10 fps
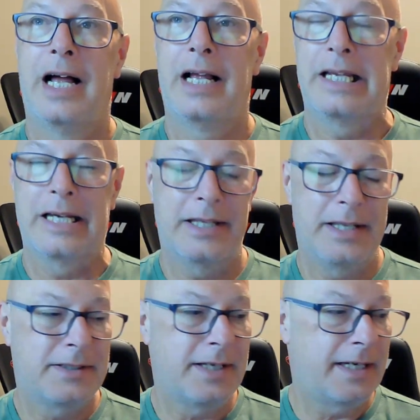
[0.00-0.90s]
Yeah,
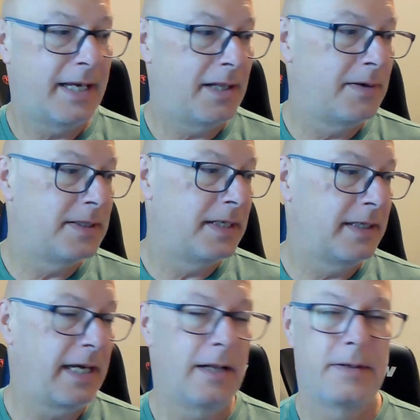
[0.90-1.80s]
they say calories in,
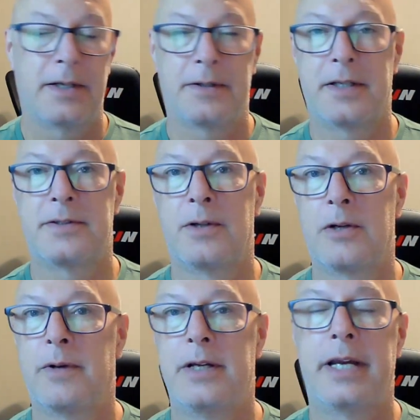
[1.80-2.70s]
calories out. That's the only
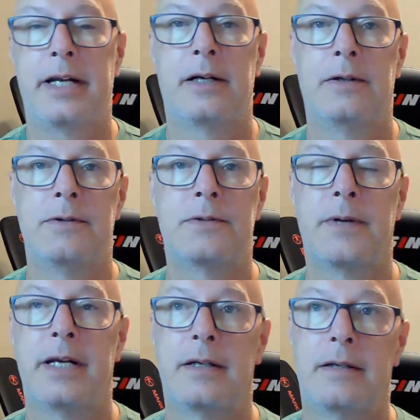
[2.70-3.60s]
way you gain or lose
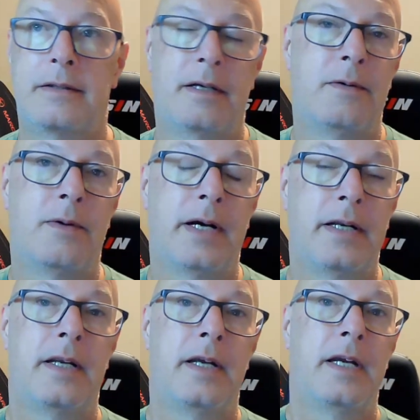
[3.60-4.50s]
weight. Tell you
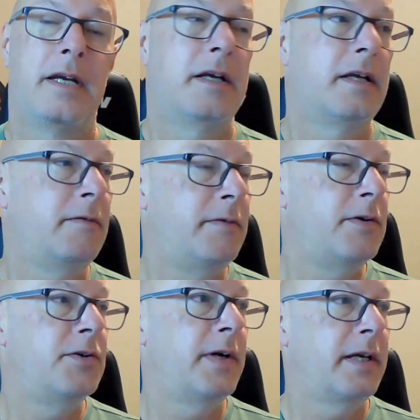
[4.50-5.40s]
what, if you
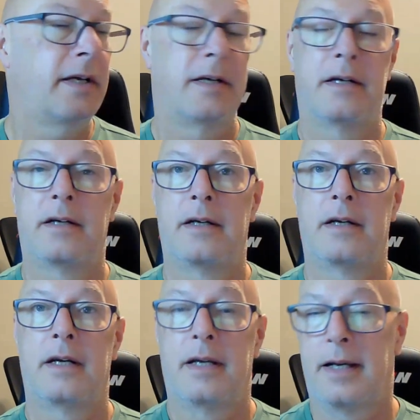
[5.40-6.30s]
drink
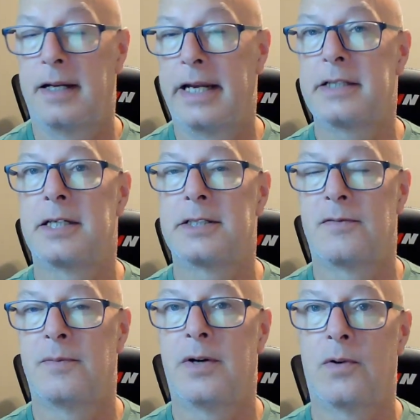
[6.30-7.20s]
an excess
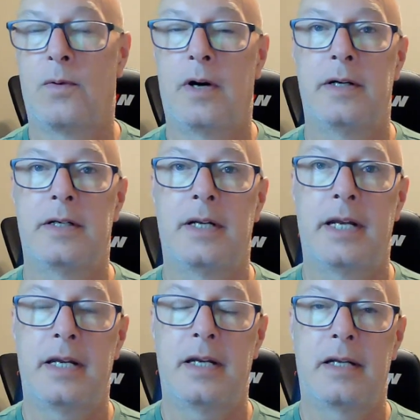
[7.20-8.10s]
amount of water
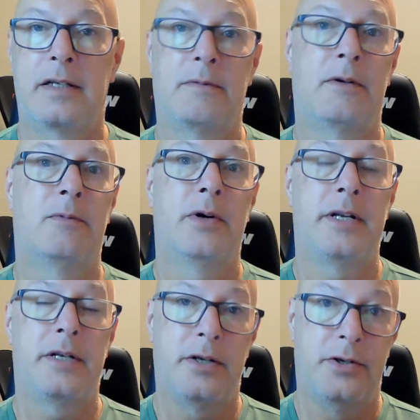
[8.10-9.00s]
today, tomorrow
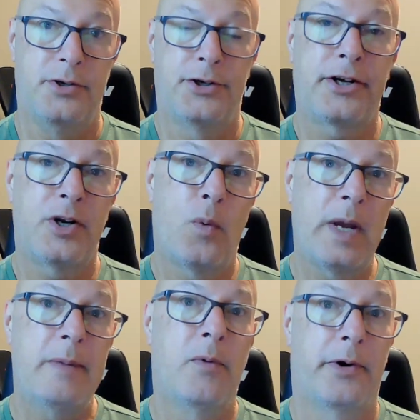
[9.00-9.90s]
morning, you're going to
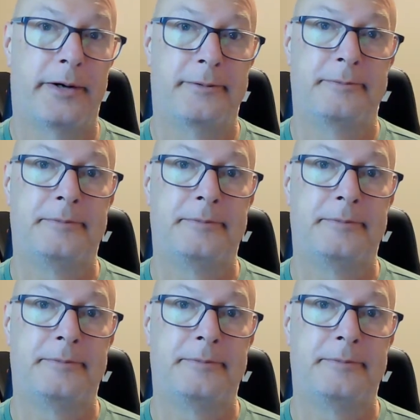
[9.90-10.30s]
weigh more